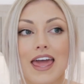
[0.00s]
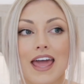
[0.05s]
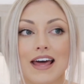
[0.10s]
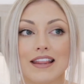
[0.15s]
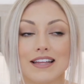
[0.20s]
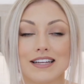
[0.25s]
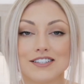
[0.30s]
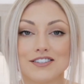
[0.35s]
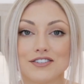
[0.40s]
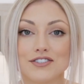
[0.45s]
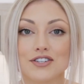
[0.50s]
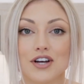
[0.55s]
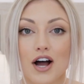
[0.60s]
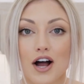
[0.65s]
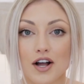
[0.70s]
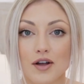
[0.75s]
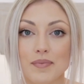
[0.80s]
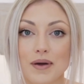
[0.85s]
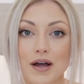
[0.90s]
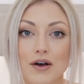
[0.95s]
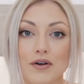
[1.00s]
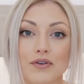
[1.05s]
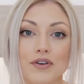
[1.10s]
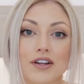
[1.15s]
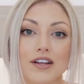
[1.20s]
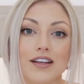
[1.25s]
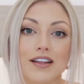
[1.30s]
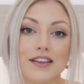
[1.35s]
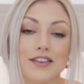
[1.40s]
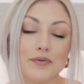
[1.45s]
and they just talk
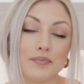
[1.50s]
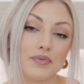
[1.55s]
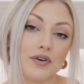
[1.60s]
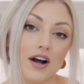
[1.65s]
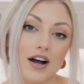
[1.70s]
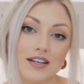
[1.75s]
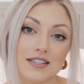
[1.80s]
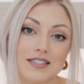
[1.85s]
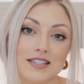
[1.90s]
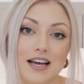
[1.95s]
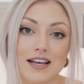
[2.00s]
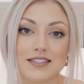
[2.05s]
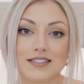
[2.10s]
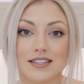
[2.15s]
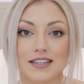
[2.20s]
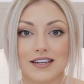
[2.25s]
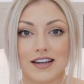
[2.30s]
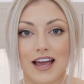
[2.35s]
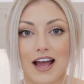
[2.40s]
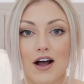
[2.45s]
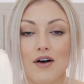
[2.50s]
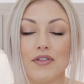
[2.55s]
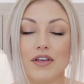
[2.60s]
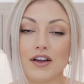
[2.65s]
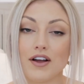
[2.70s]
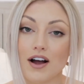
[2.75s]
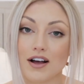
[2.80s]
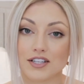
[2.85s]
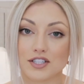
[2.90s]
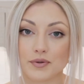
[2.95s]
about the process and how
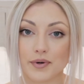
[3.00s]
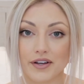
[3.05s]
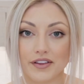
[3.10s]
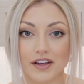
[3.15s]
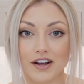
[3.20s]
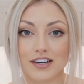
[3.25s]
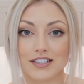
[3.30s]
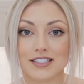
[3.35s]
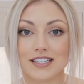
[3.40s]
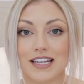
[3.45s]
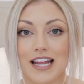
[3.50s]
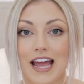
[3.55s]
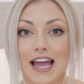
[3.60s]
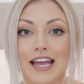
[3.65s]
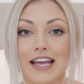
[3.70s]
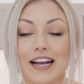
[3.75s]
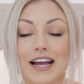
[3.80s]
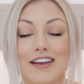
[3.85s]
they got to where they are today.